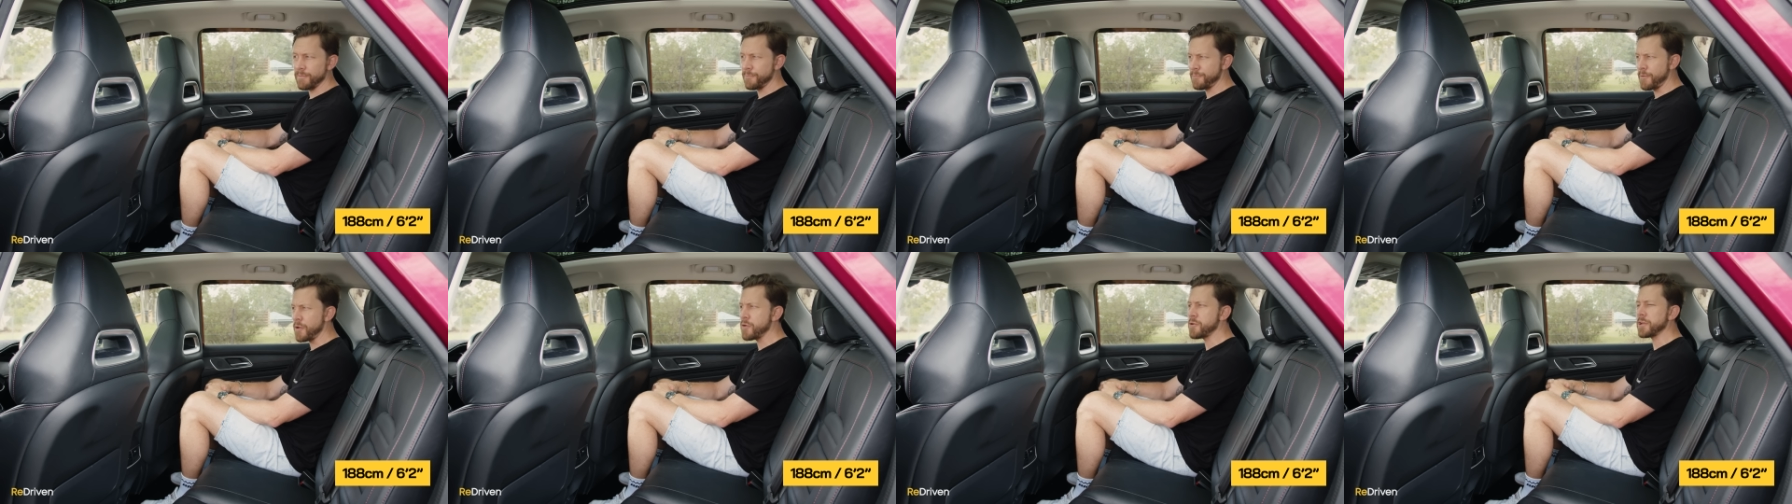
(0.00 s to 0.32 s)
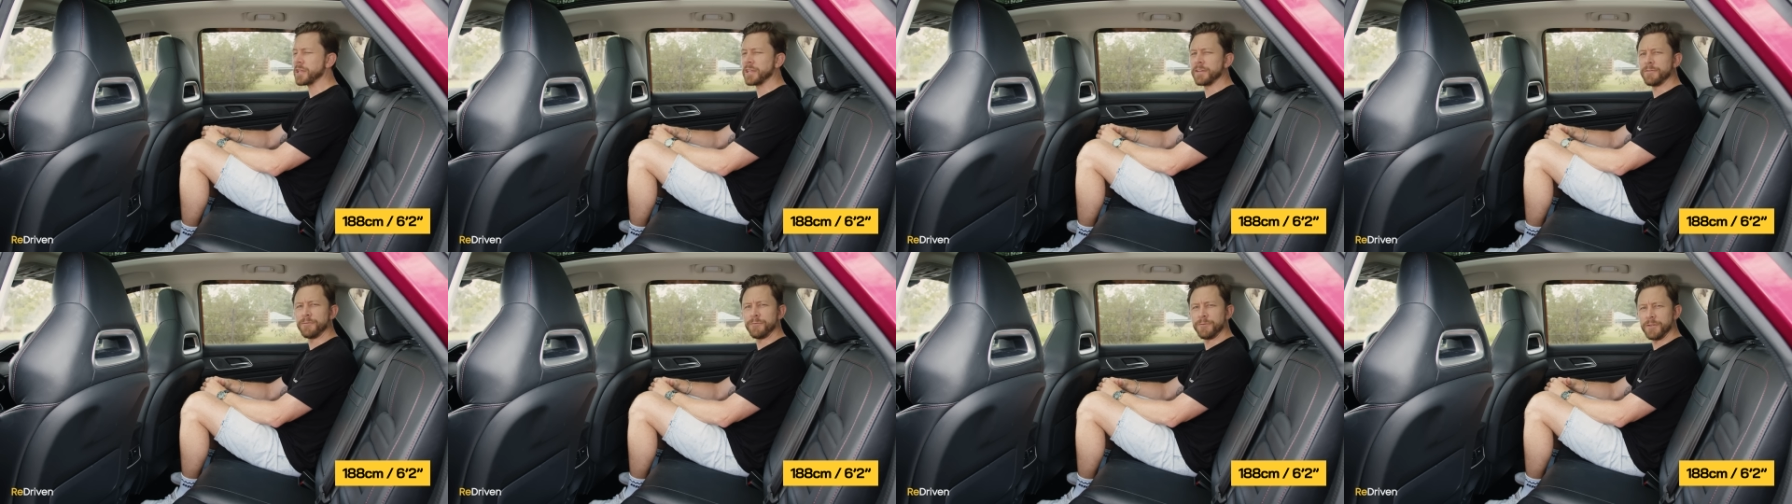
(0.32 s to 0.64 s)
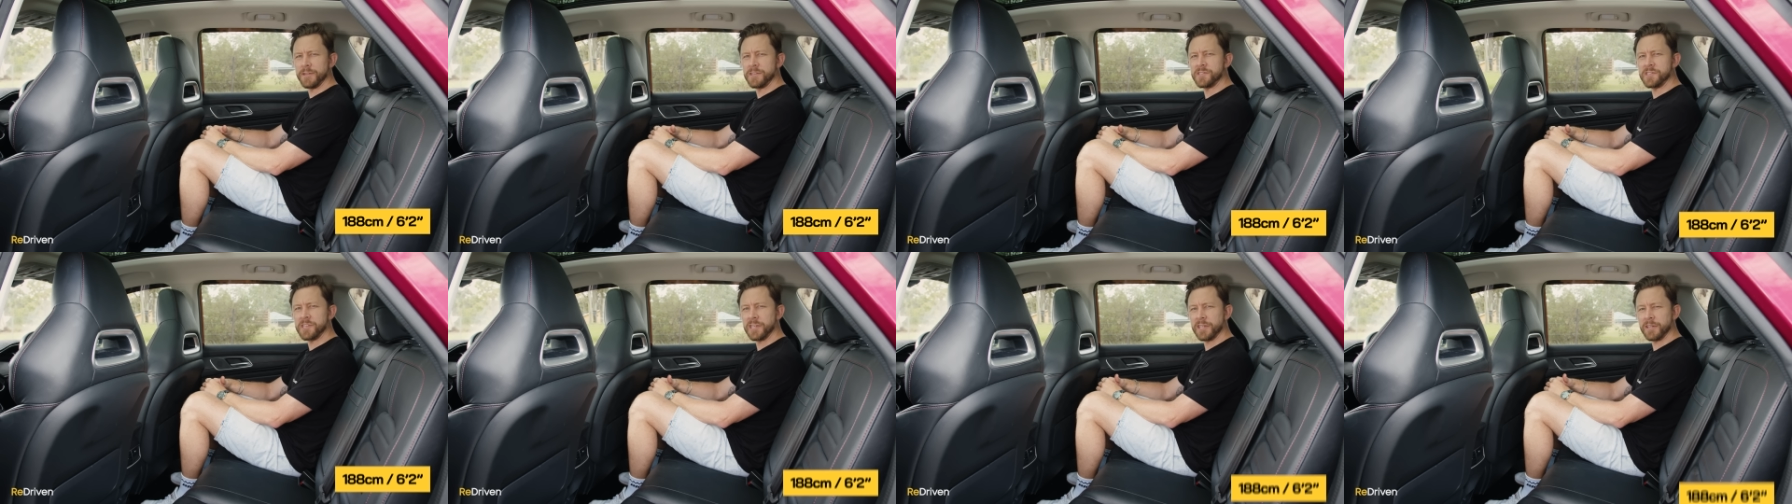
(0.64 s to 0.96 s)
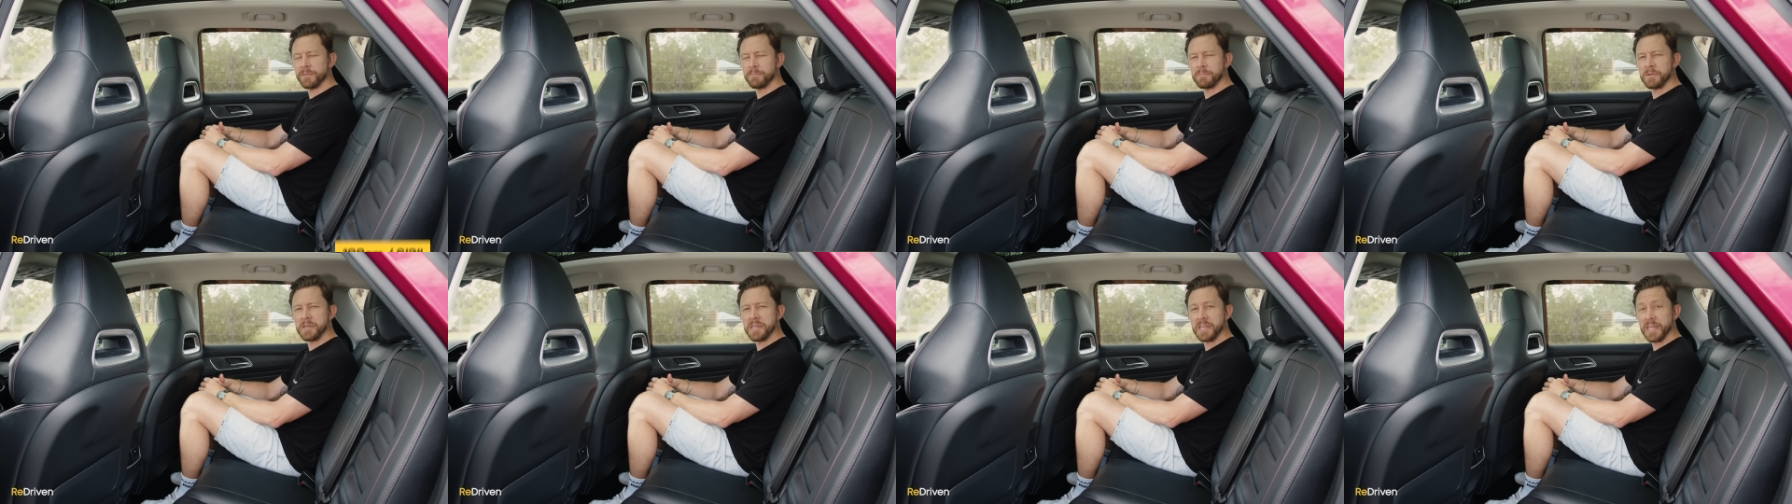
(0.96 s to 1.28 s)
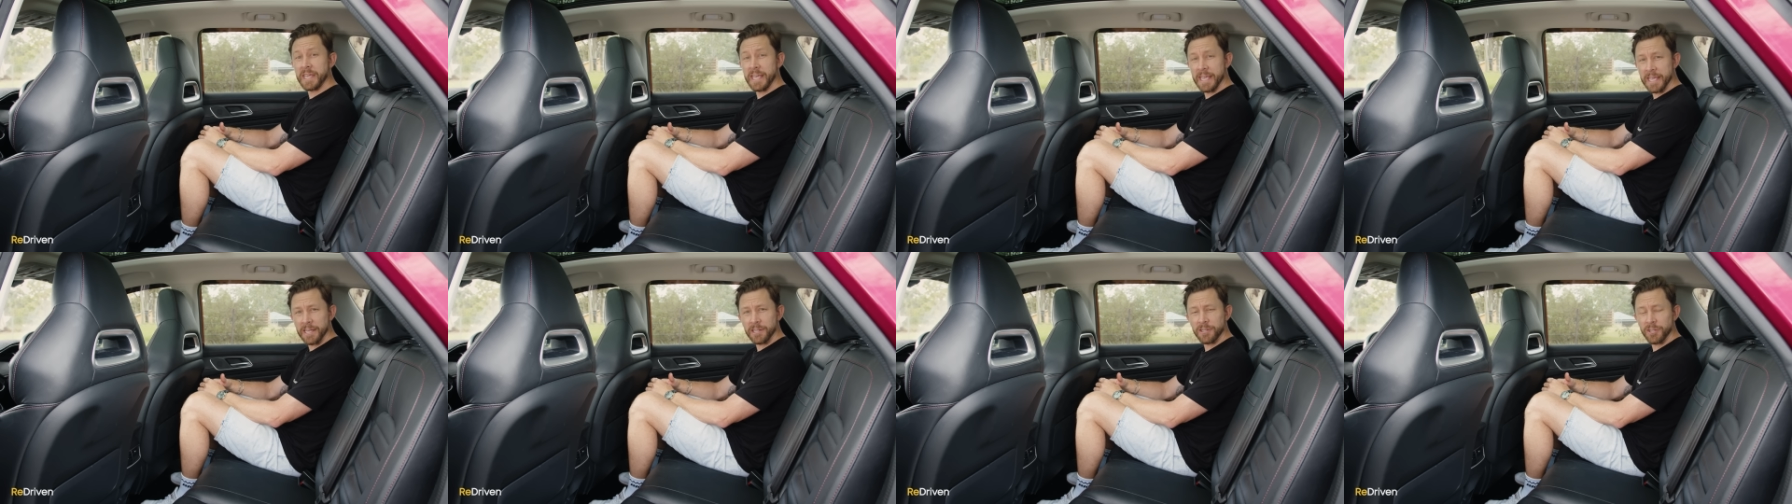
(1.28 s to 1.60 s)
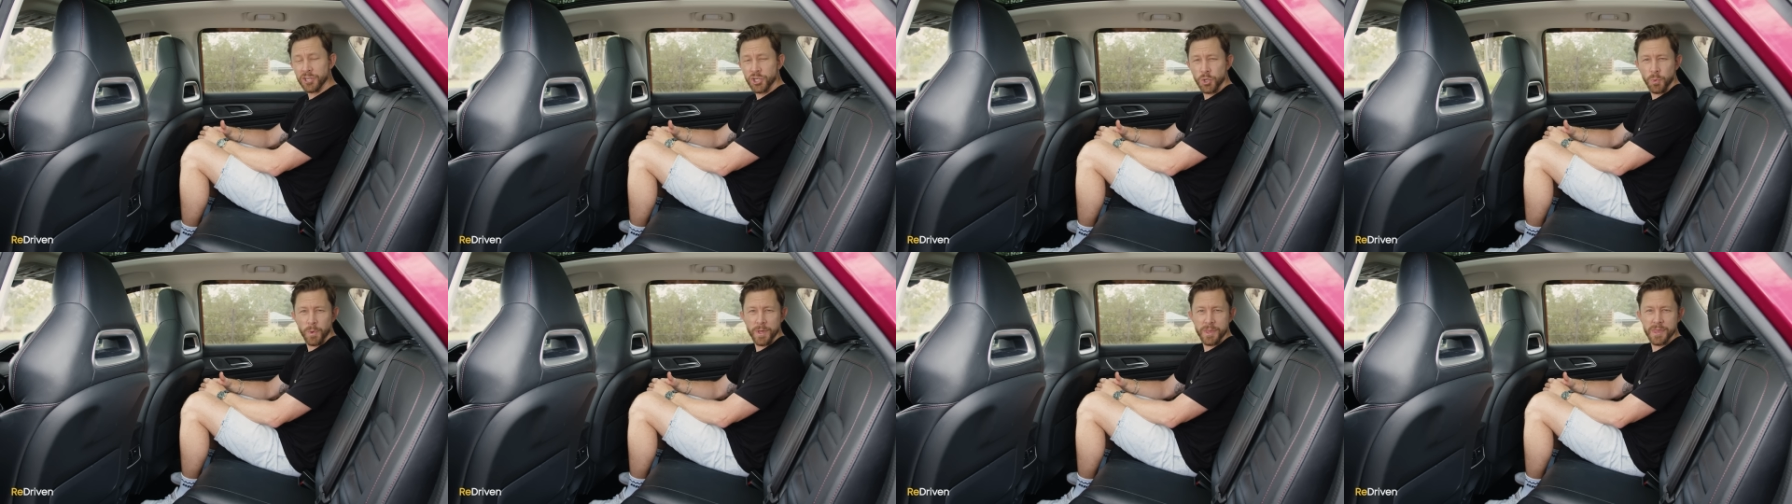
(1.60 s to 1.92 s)
very convincing at being
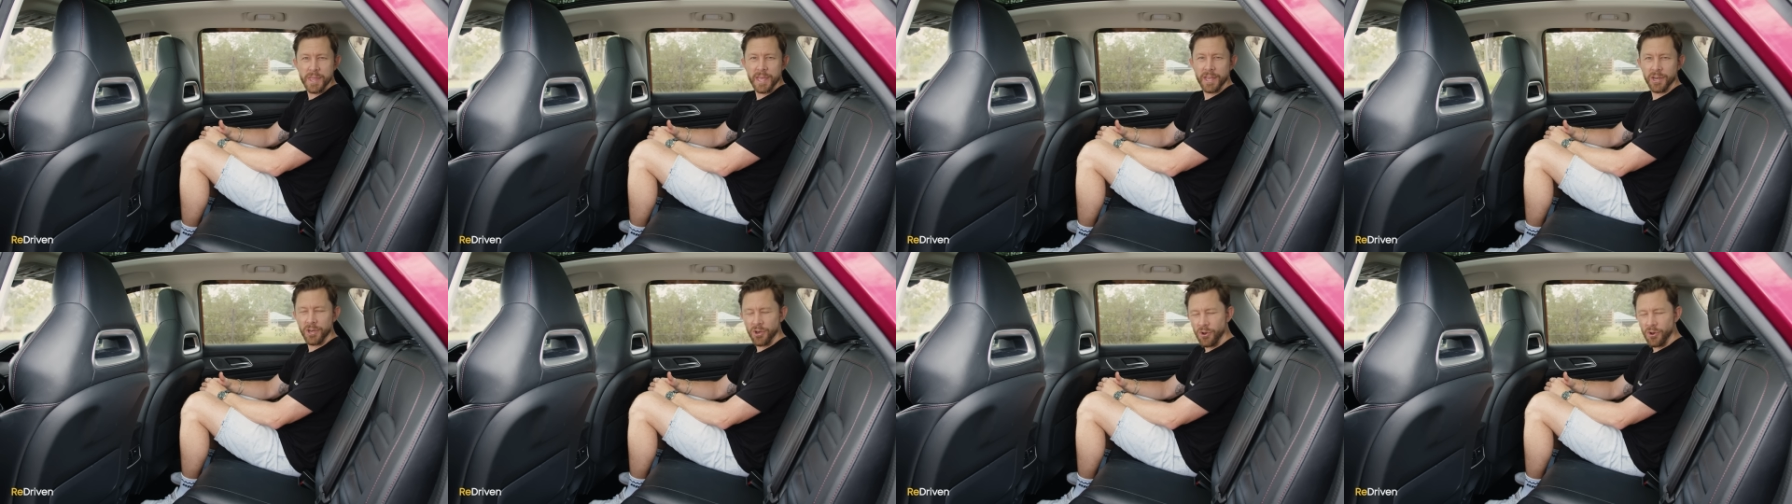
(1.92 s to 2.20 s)
English when they're